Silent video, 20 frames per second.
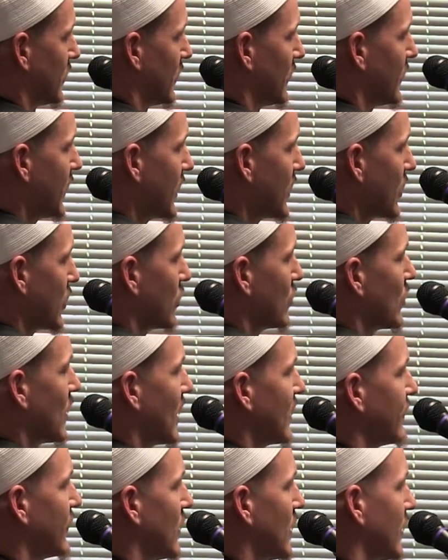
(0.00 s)
They are who
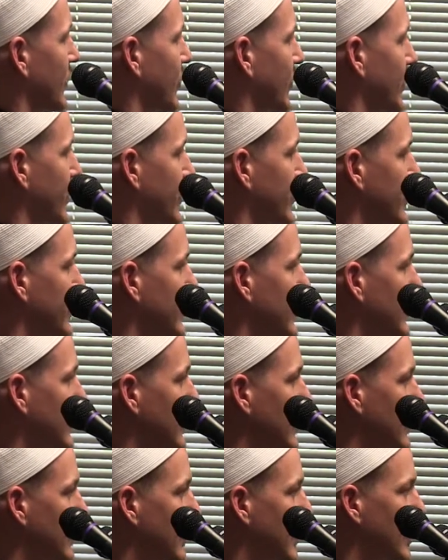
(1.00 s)
I've authored.
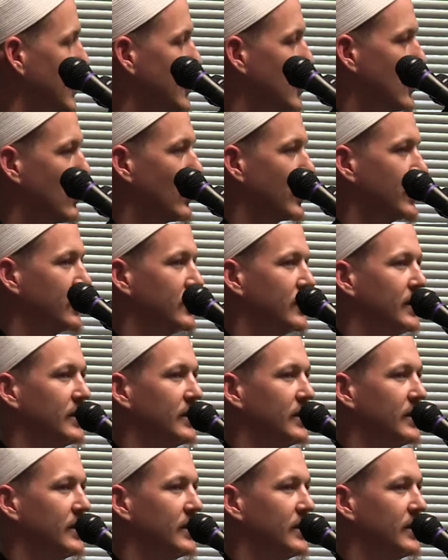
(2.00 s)
and no, one,